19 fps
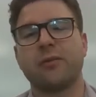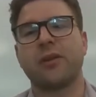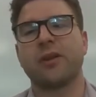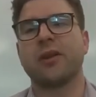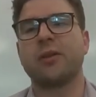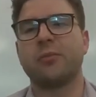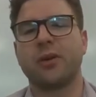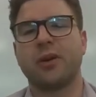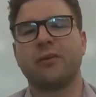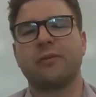
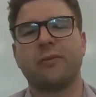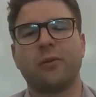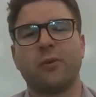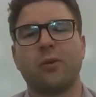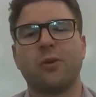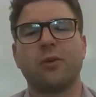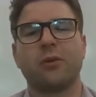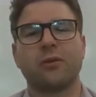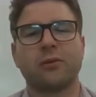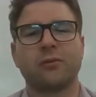really, but
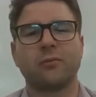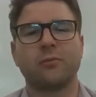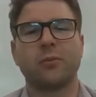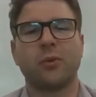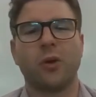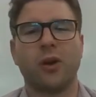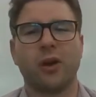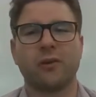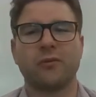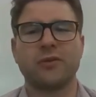for
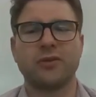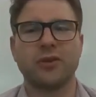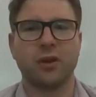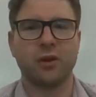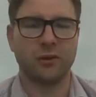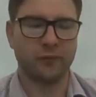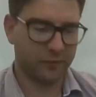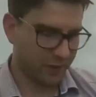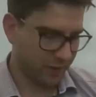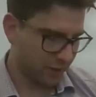product
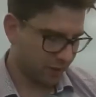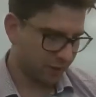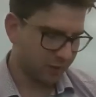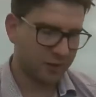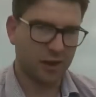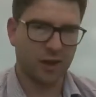photography.